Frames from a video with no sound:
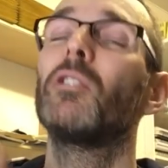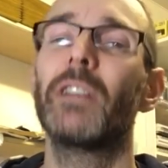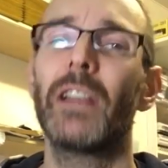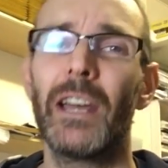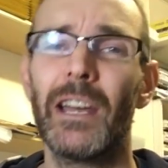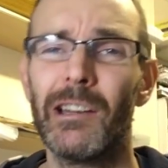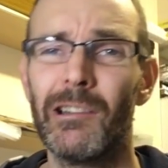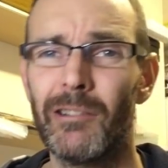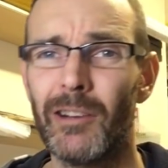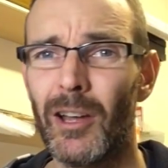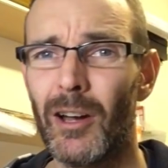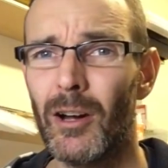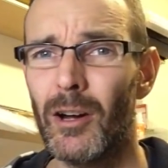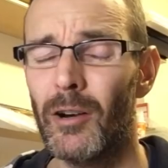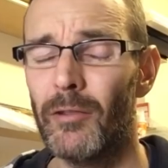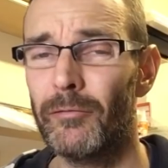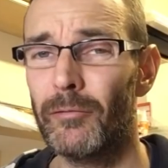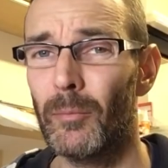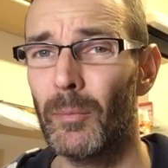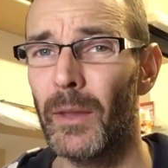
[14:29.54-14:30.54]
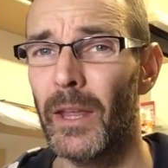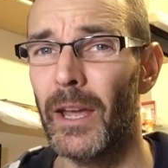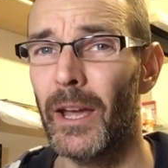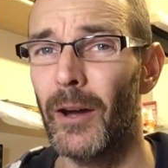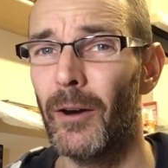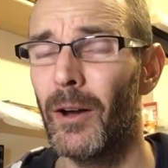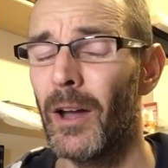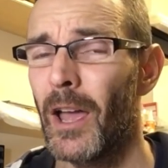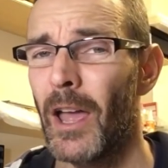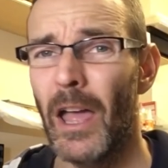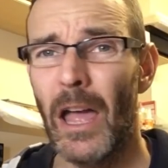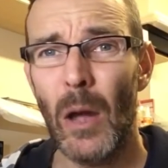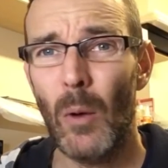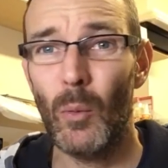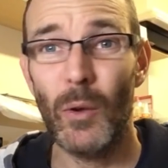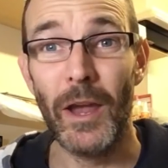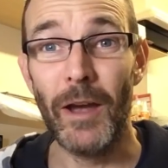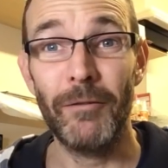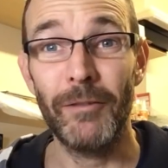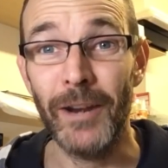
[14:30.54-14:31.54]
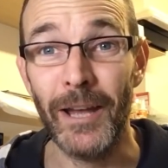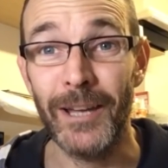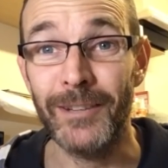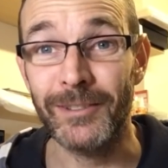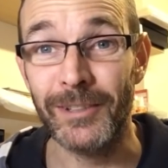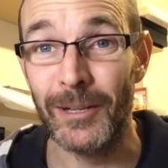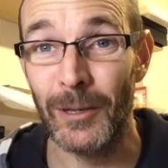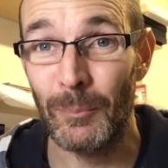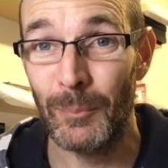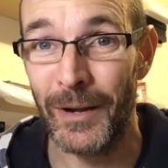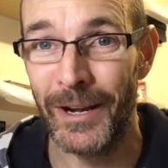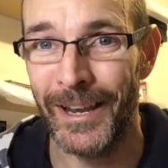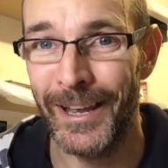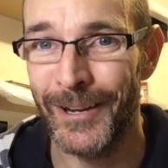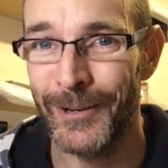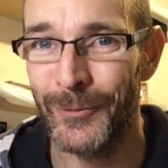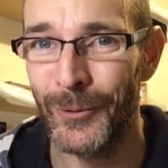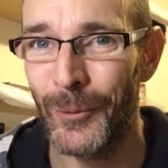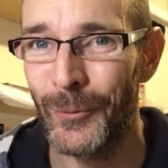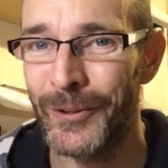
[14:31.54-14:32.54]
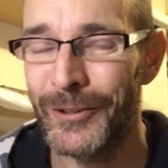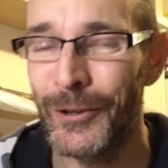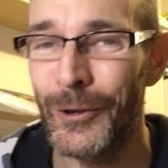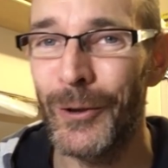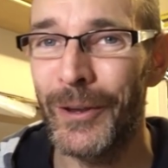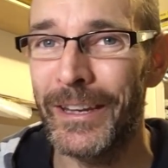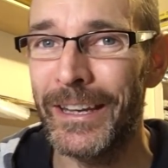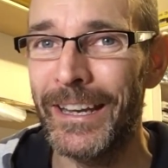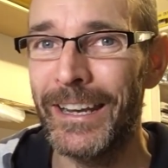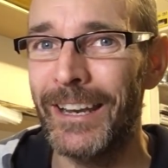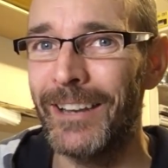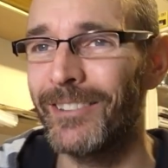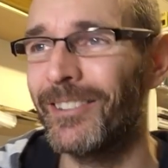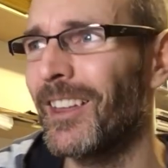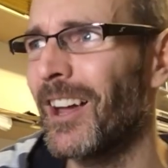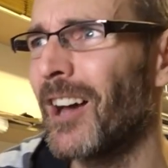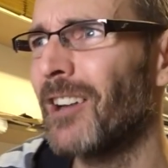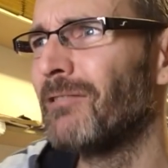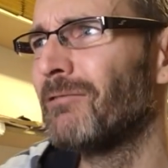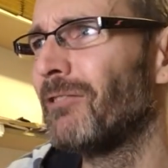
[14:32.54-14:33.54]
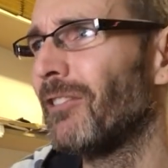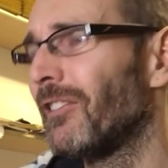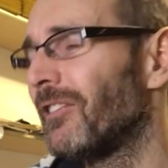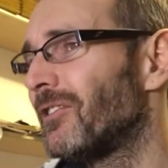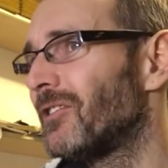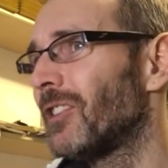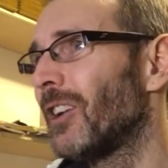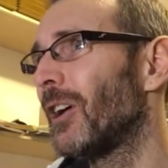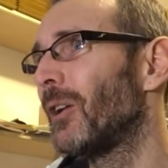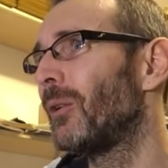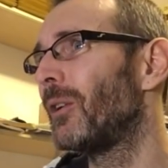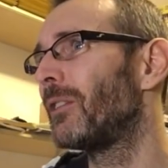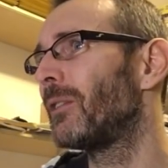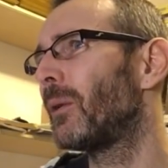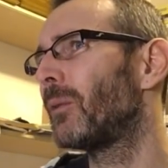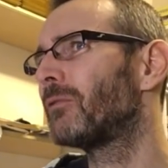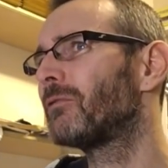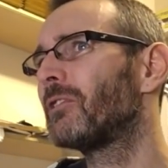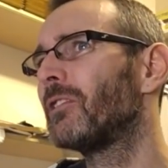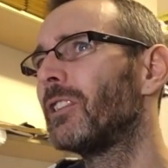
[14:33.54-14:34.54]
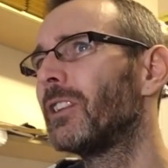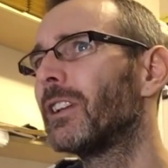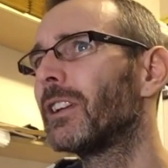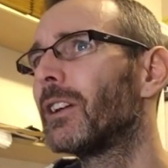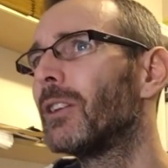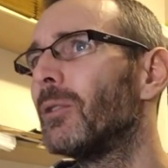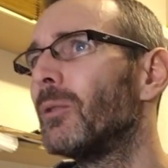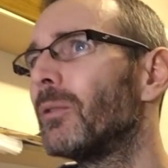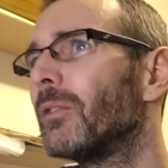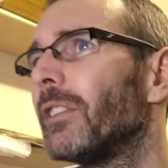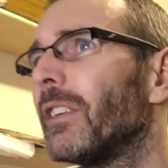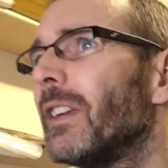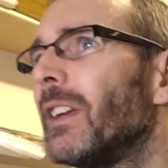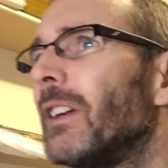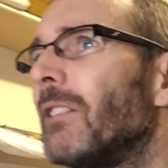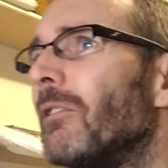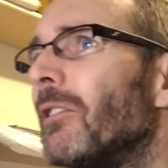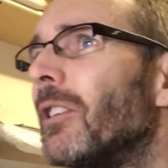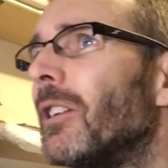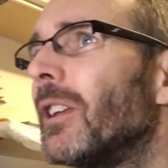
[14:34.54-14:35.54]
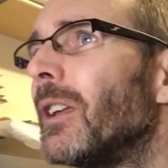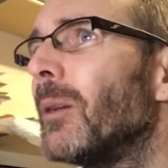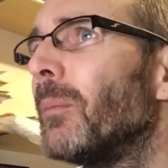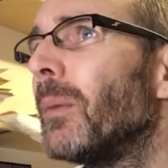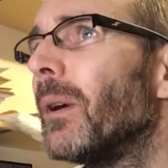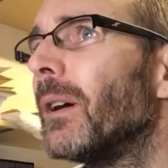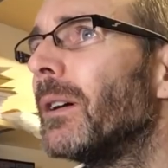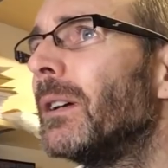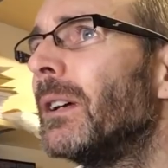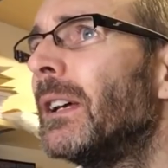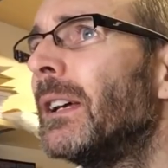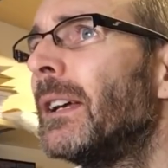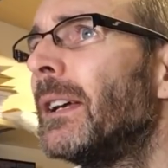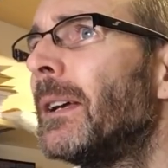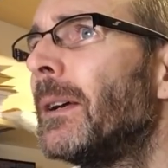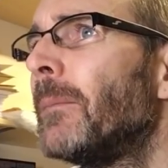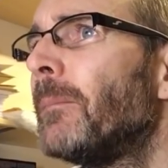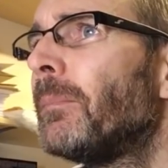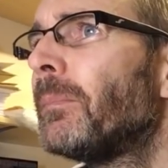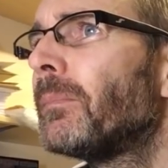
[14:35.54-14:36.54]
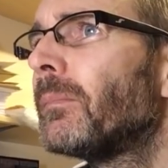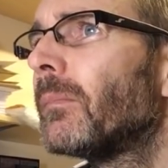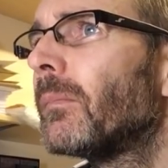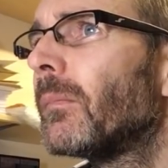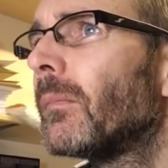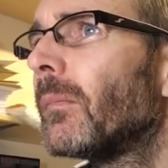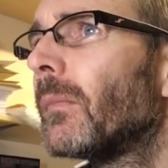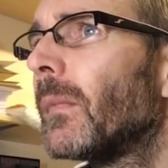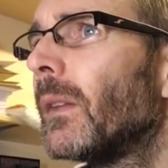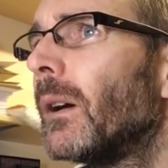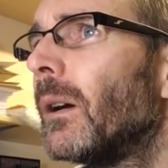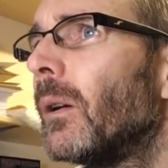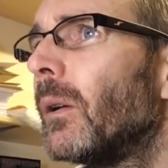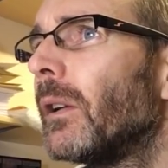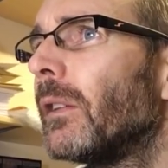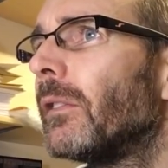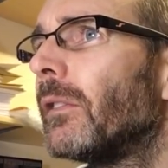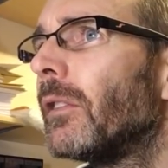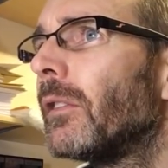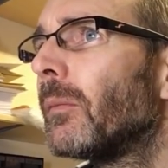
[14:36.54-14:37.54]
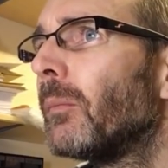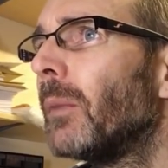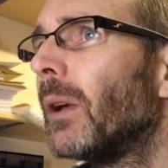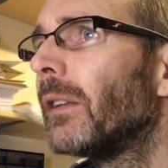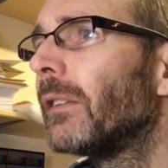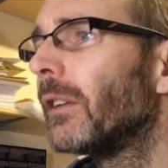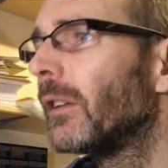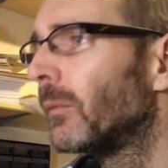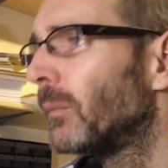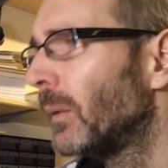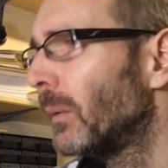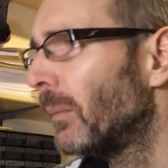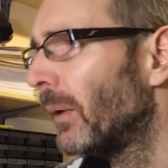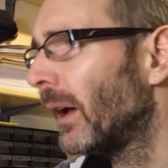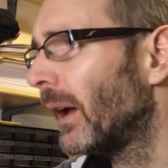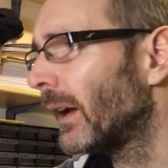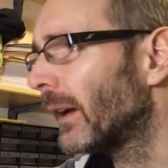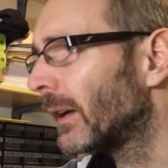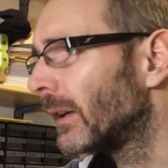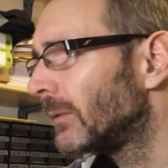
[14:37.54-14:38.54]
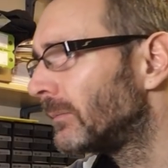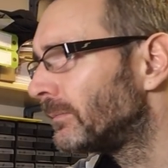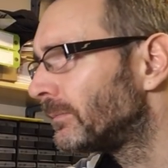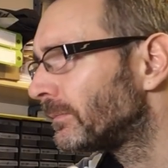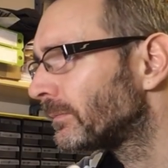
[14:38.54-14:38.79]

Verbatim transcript: or an hour and a half from now. We haven't actually planned what we're doing, and it's the 100th show. I was trying to call Zahir earlier, but oh, he's just messaged me back.